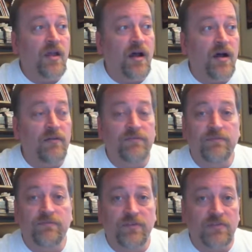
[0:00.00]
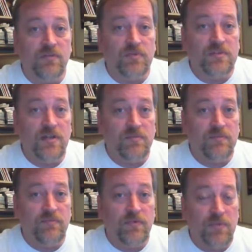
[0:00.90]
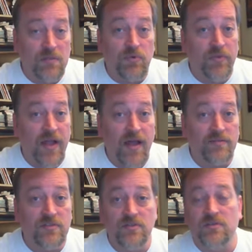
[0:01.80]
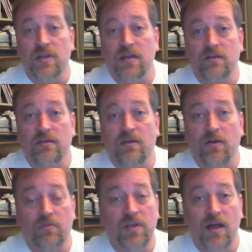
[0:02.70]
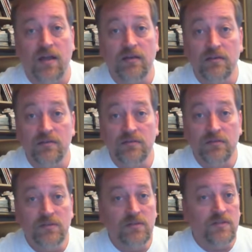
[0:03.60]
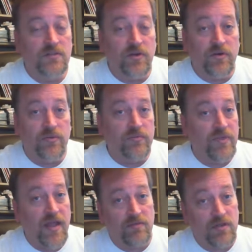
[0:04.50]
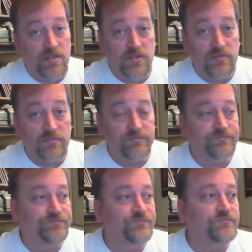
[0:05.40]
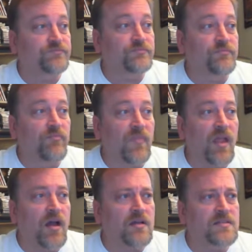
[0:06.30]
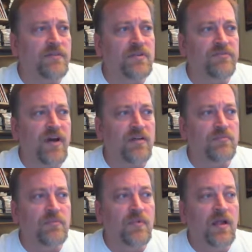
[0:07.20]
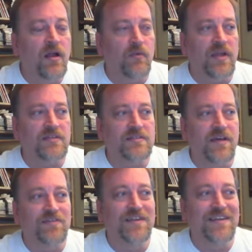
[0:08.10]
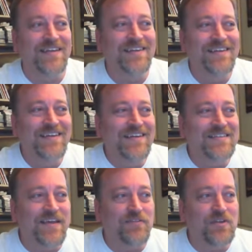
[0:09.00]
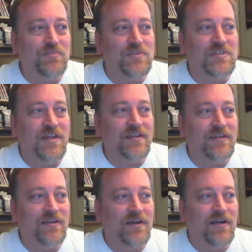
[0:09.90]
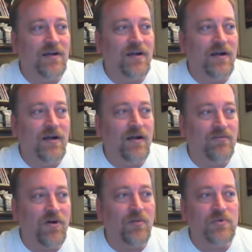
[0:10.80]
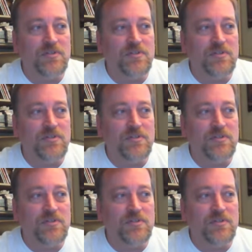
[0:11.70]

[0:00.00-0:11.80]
15% of the people that have student debt are behind, so they have an issue. 70% of all